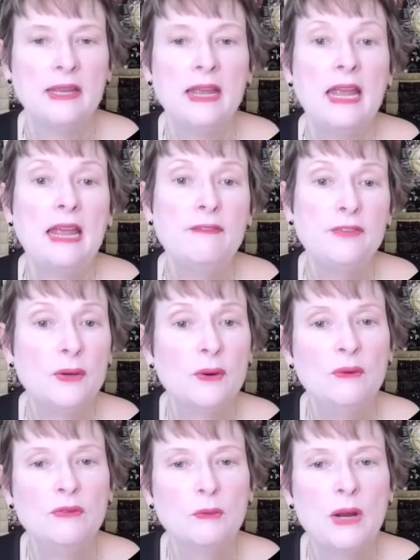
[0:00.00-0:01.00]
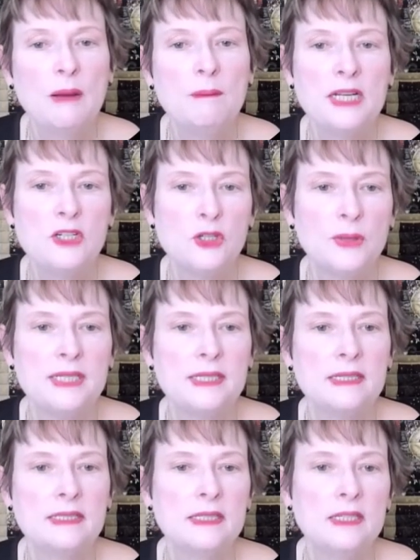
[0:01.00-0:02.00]
If you're overwhelmed by
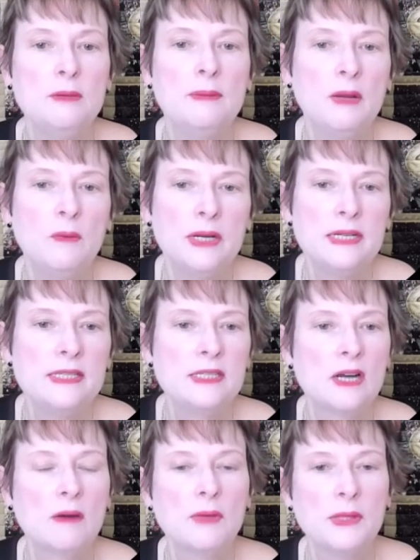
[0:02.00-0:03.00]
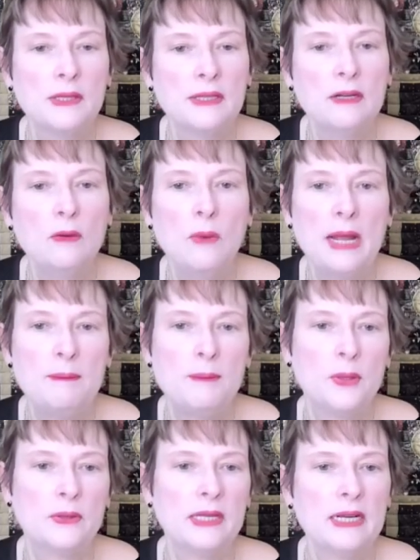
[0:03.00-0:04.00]
choices, you might want to start with the little white
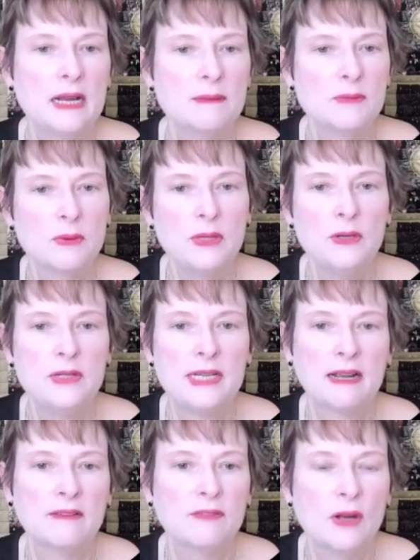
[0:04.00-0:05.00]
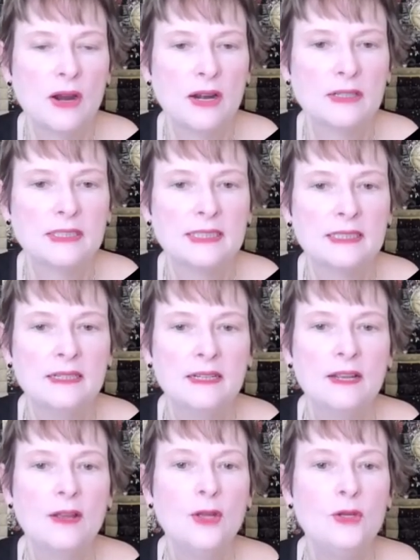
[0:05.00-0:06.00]
book that comes with your deck of cards.
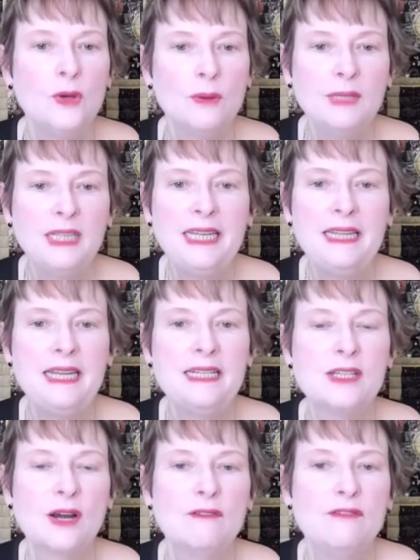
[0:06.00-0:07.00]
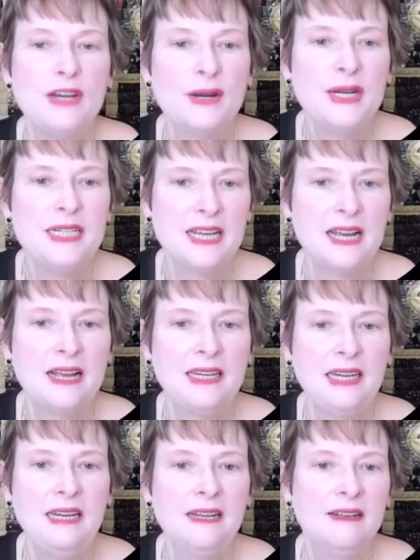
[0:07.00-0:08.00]
Normally, these are very
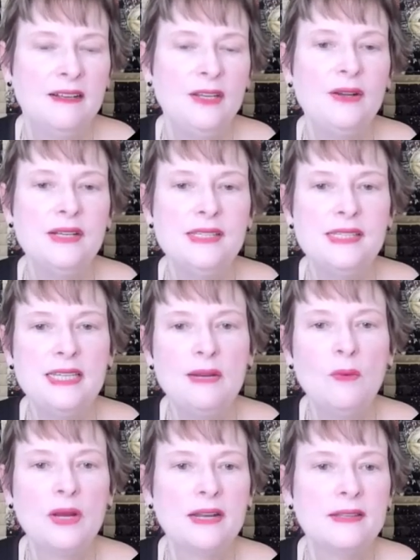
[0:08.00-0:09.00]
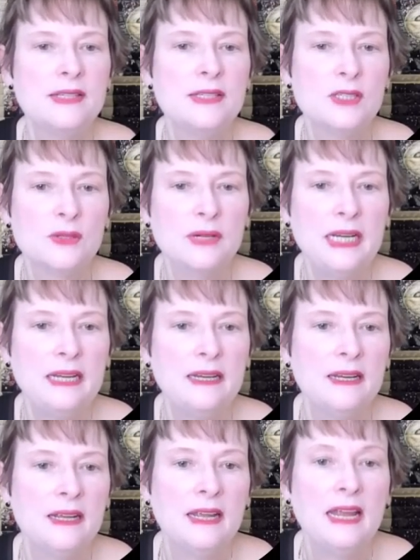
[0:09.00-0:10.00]
tiny. You can see one on the screen.
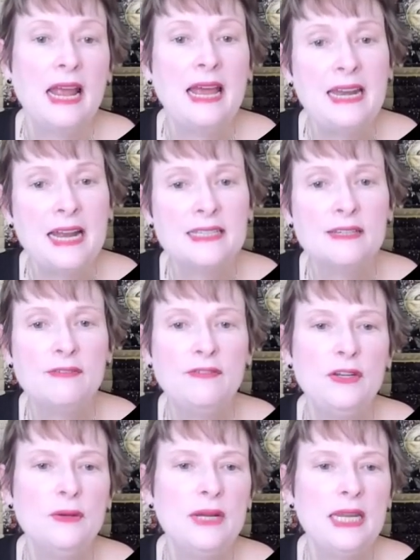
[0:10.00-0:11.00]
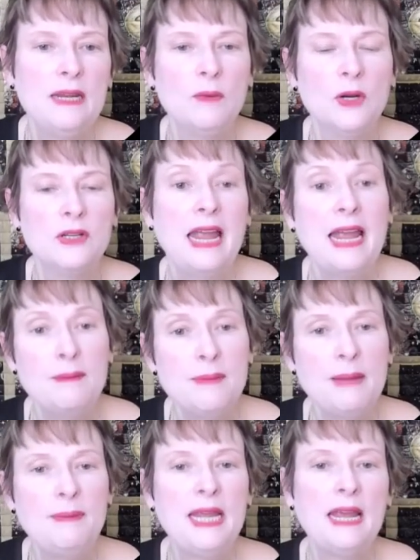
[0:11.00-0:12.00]
It has a few keywords and
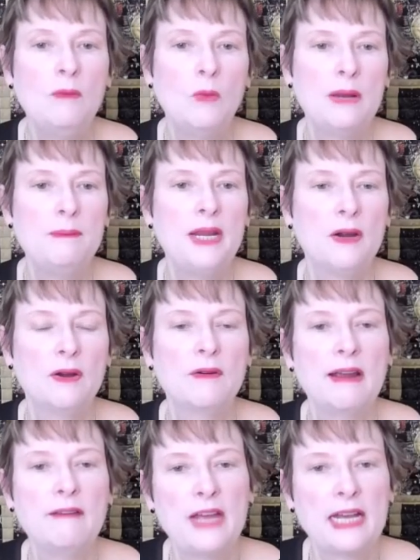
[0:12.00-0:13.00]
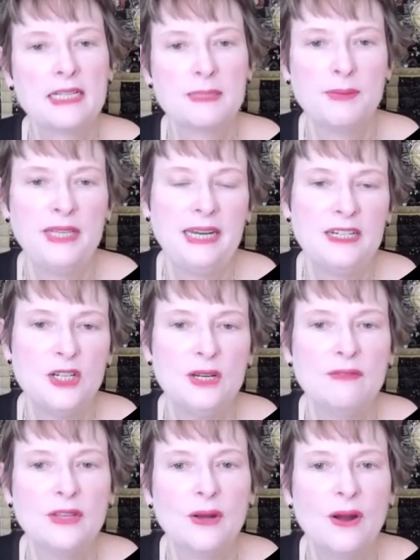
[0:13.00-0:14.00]
maybe a one-paragraph explanation of
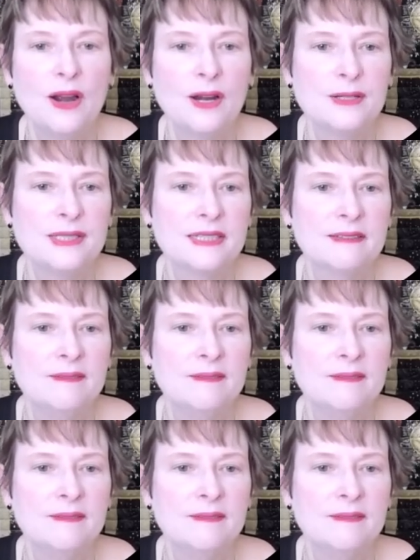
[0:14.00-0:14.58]
the cards.